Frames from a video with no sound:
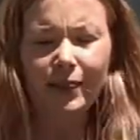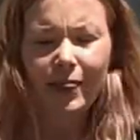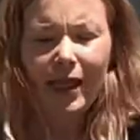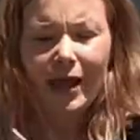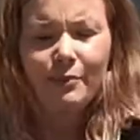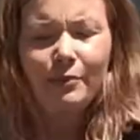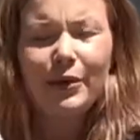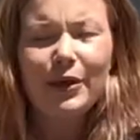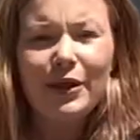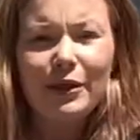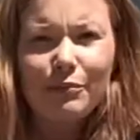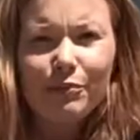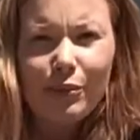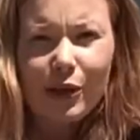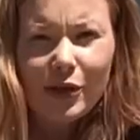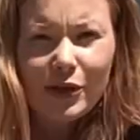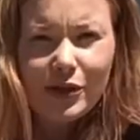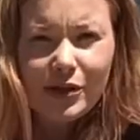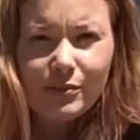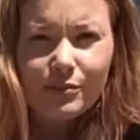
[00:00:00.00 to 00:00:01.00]
and put the
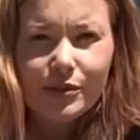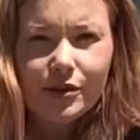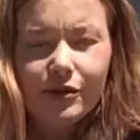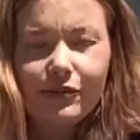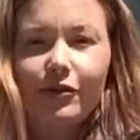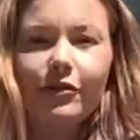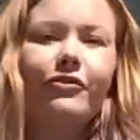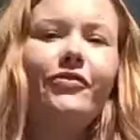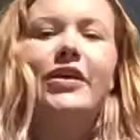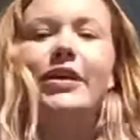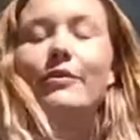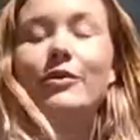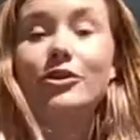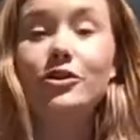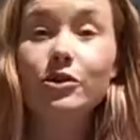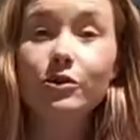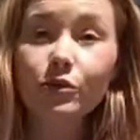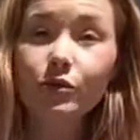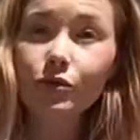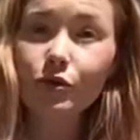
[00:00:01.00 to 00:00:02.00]
bottoms of your feet, which are
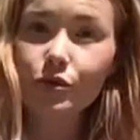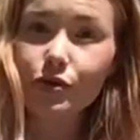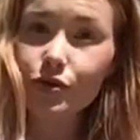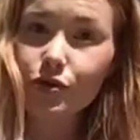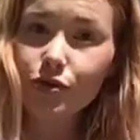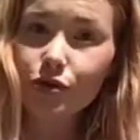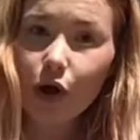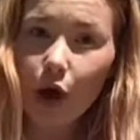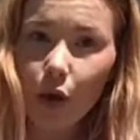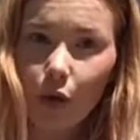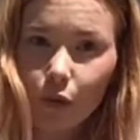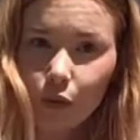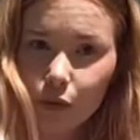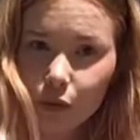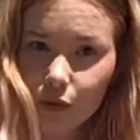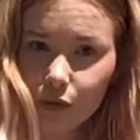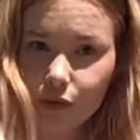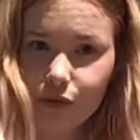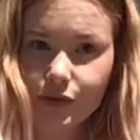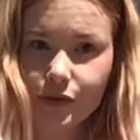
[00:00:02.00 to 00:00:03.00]
called the
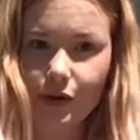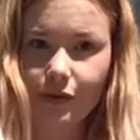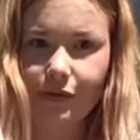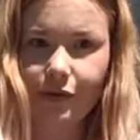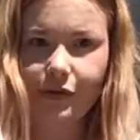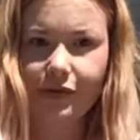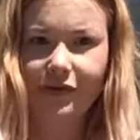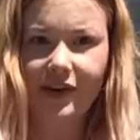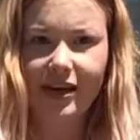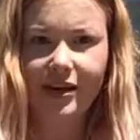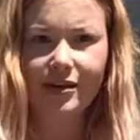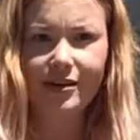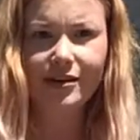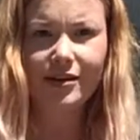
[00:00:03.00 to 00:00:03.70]
soles of your feet.